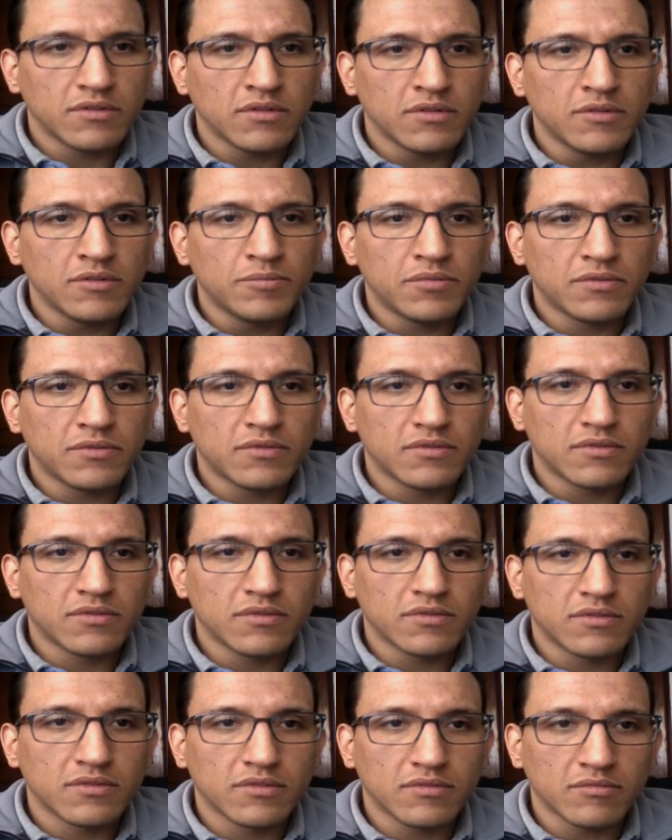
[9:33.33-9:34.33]

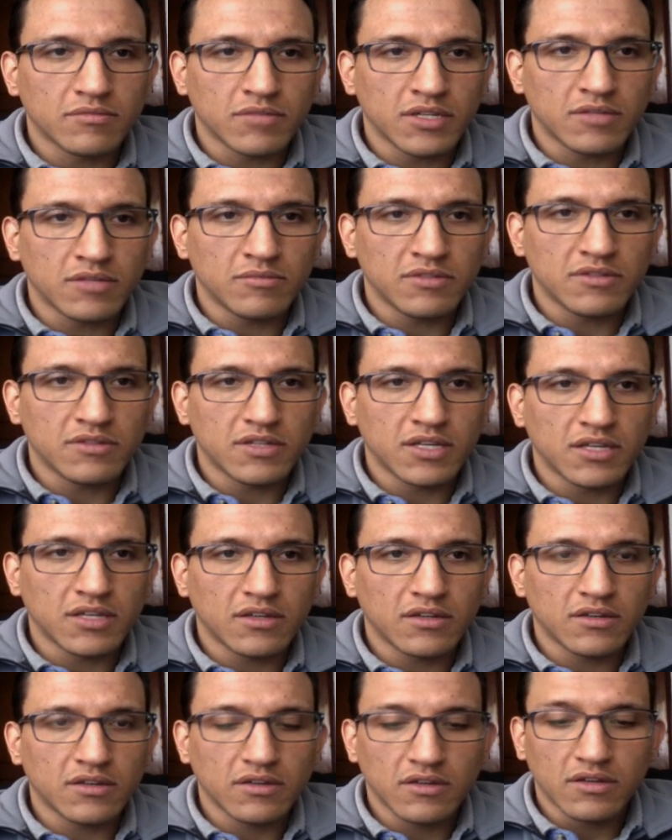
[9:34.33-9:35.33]
Oops, made a
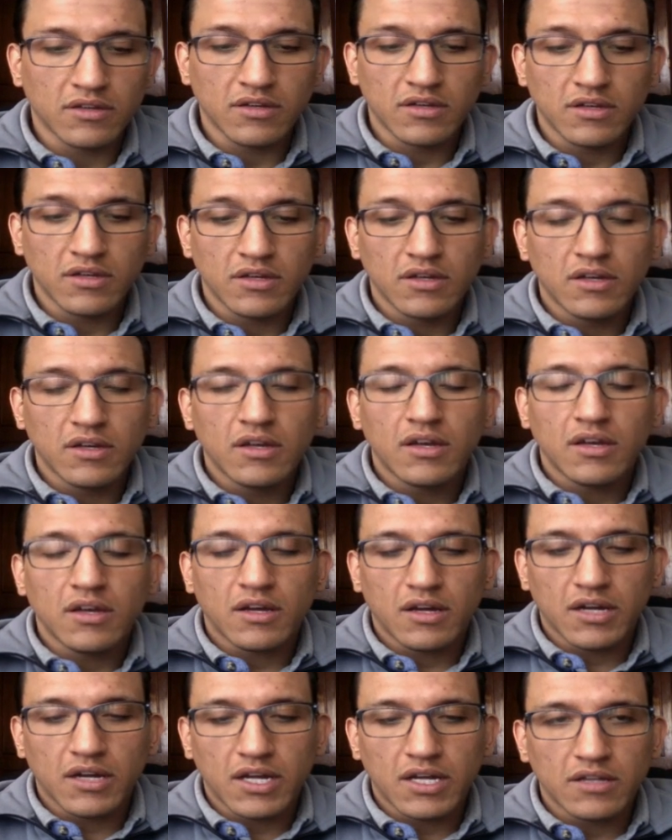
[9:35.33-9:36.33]
mistake.
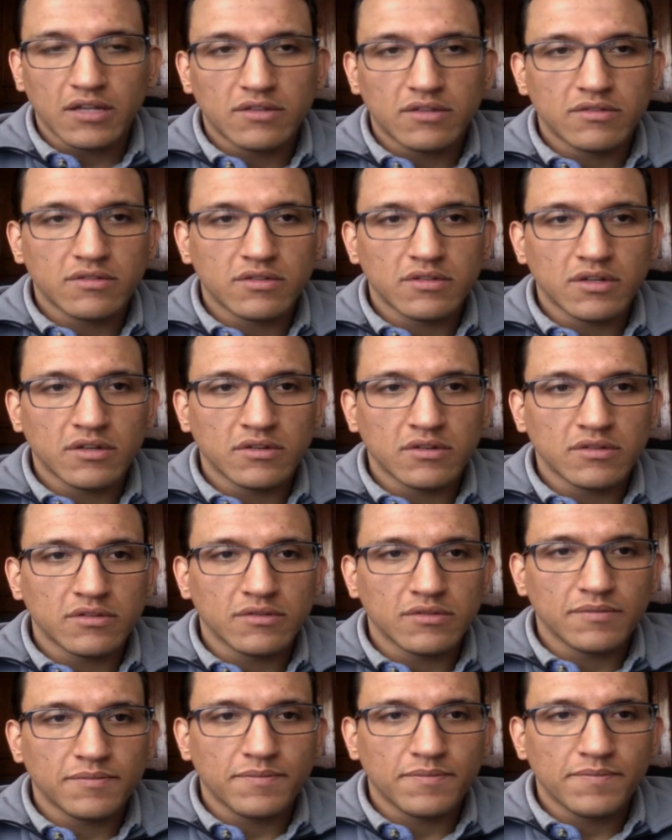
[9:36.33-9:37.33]
Alright, so
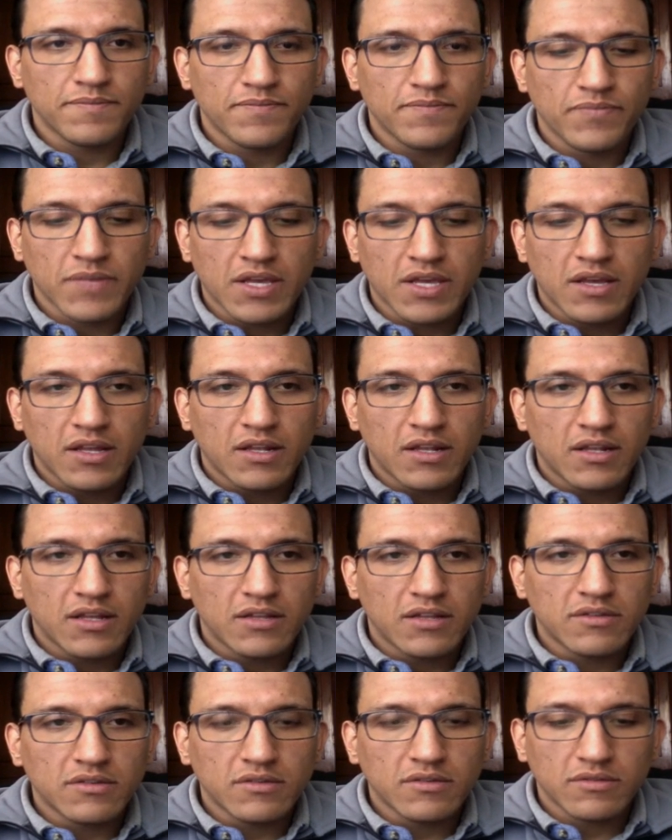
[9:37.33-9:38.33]

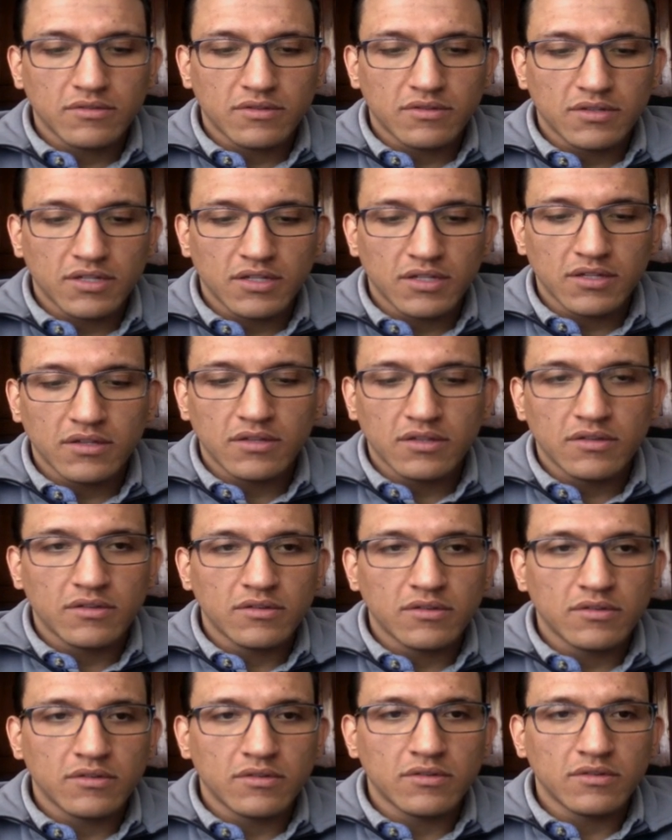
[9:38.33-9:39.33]
let's
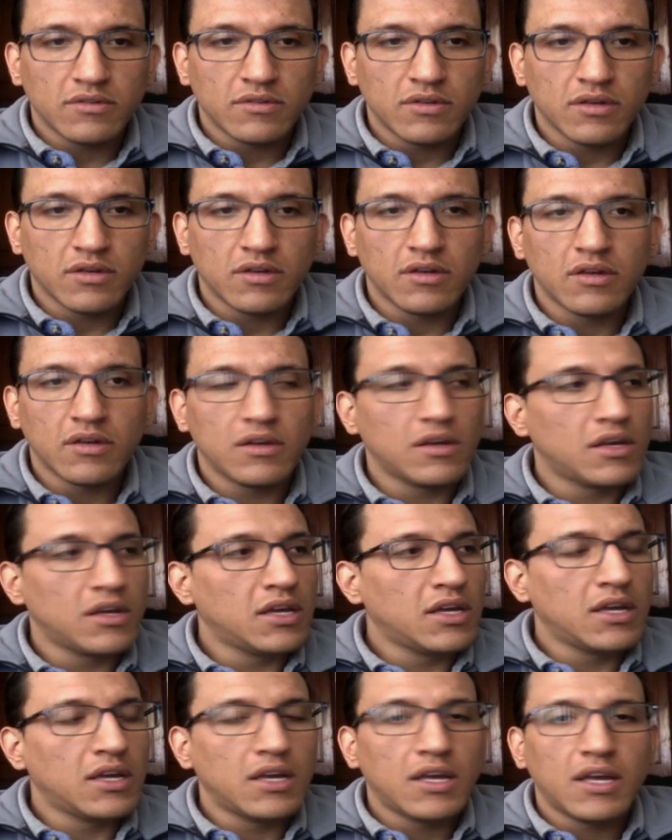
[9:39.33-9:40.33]
continue,
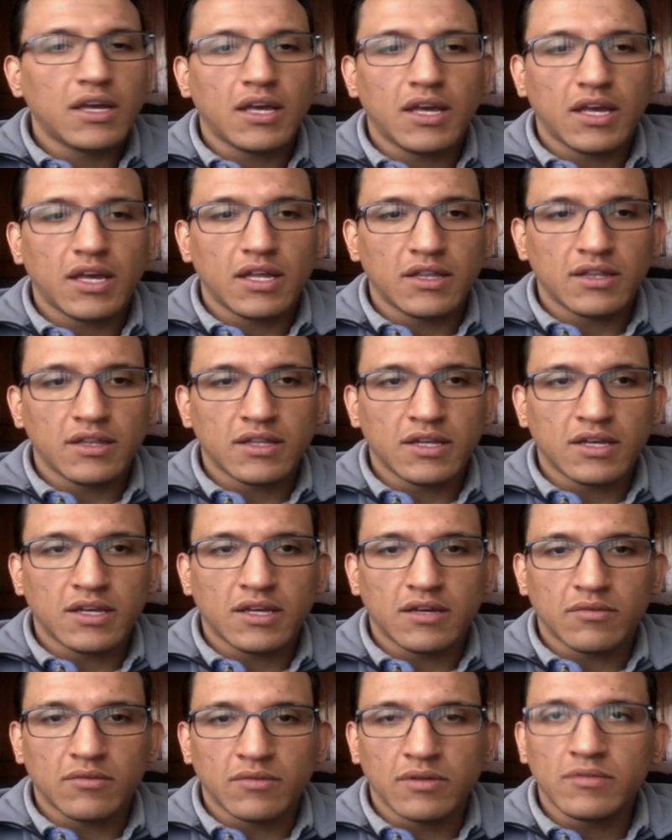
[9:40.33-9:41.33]
and
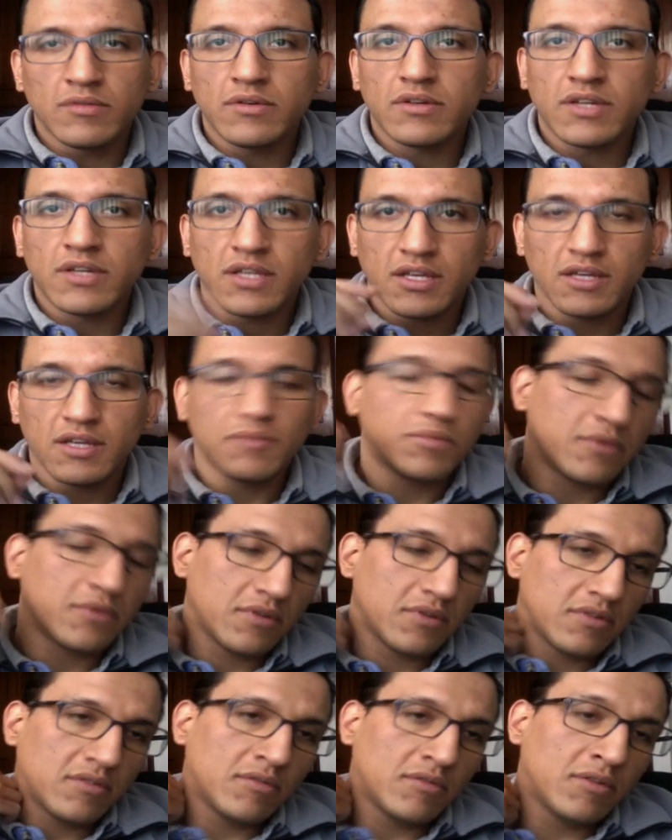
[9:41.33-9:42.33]
we will
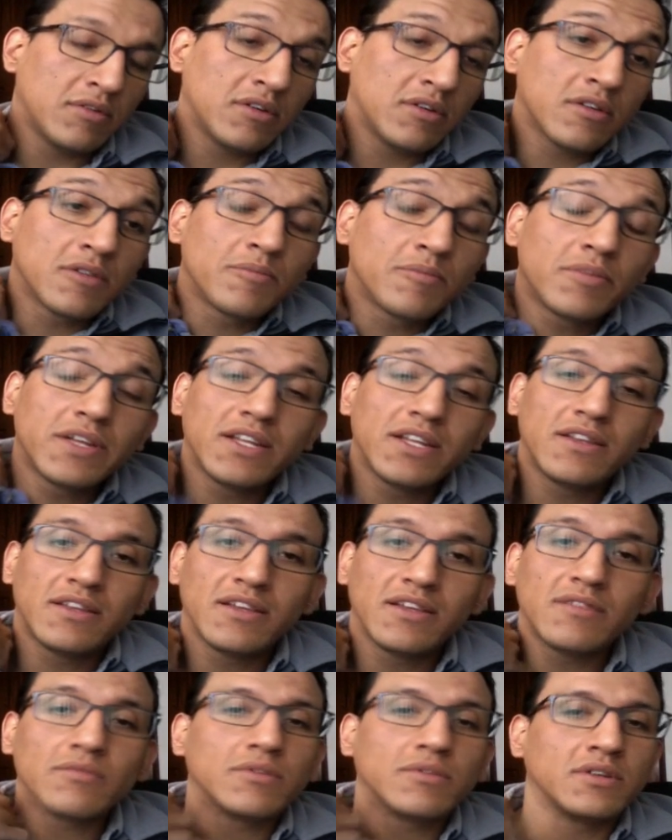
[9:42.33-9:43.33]
complete
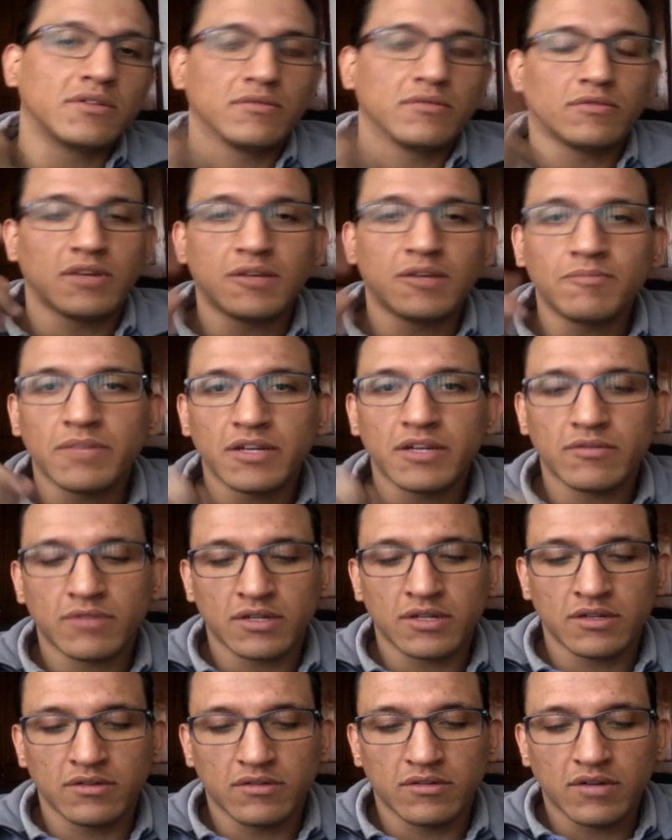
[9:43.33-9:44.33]
this one by
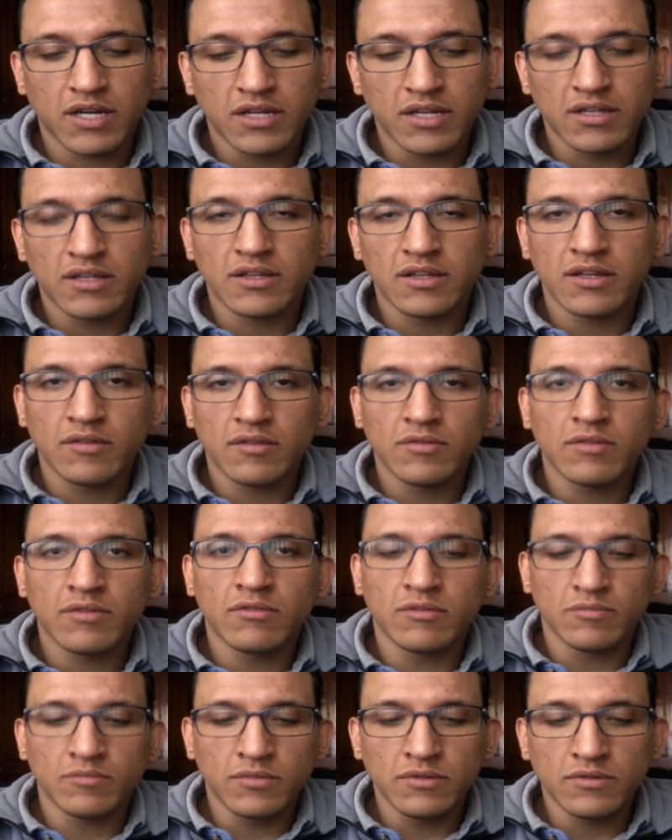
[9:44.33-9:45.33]
one. Alright, and then we
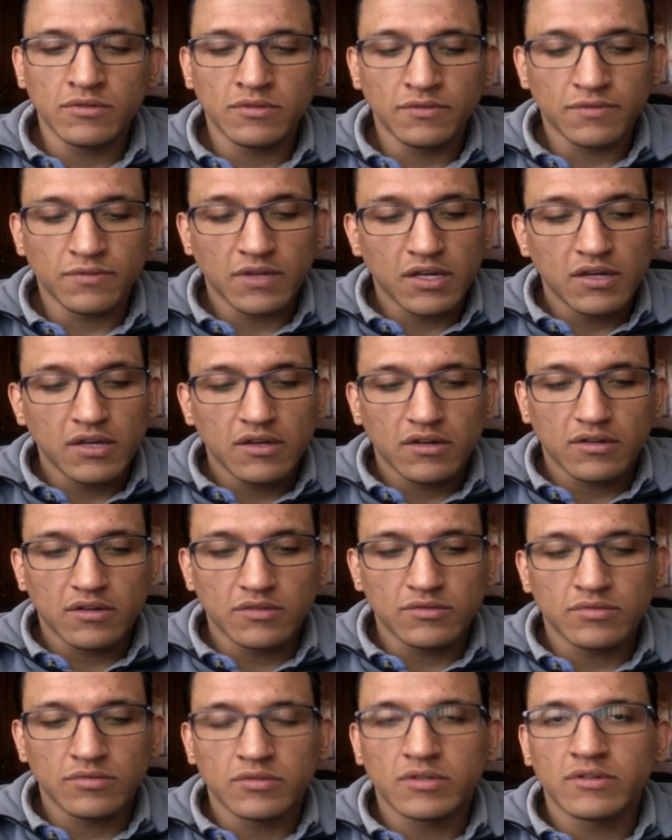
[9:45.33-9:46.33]
will move
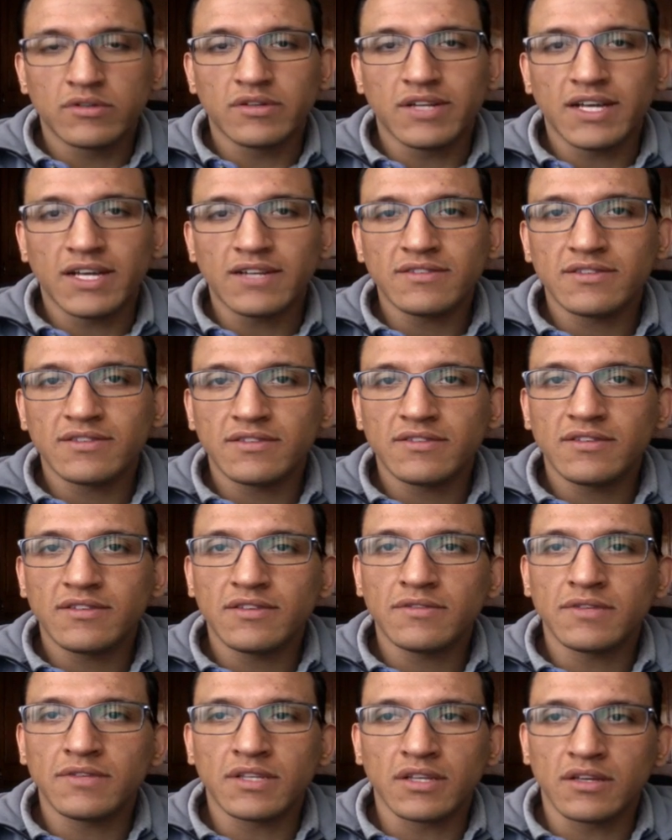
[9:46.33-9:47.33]
on to our next
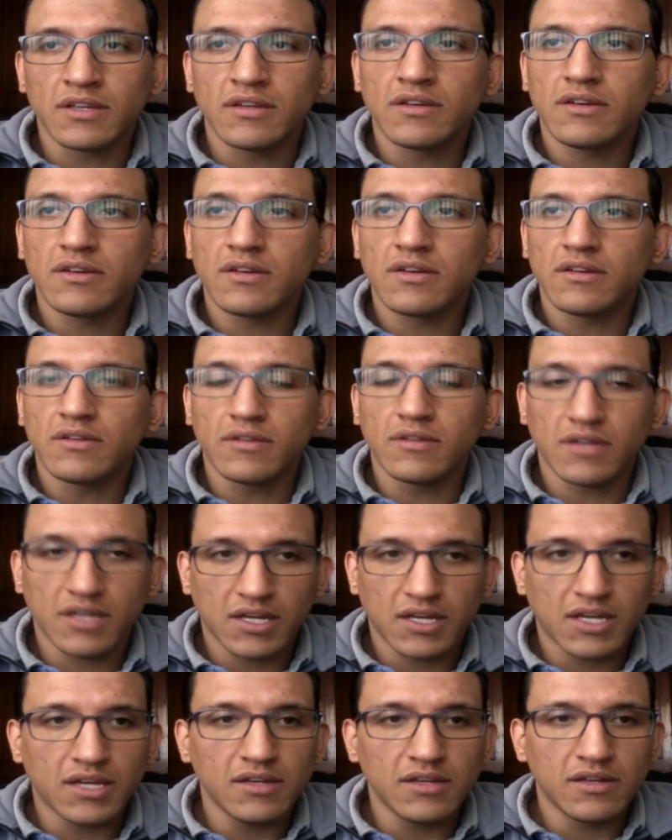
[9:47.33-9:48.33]
activity.
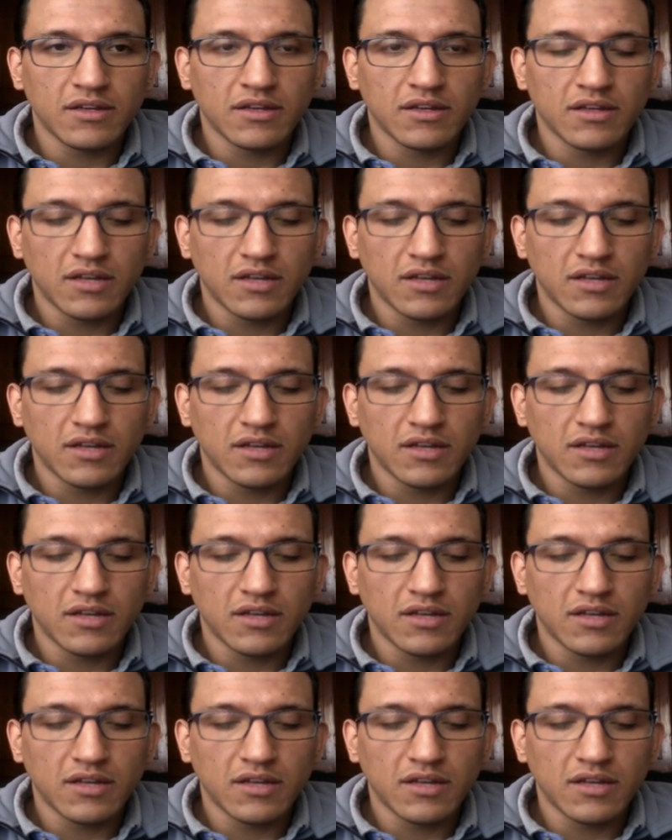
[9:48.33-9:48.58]
Okay,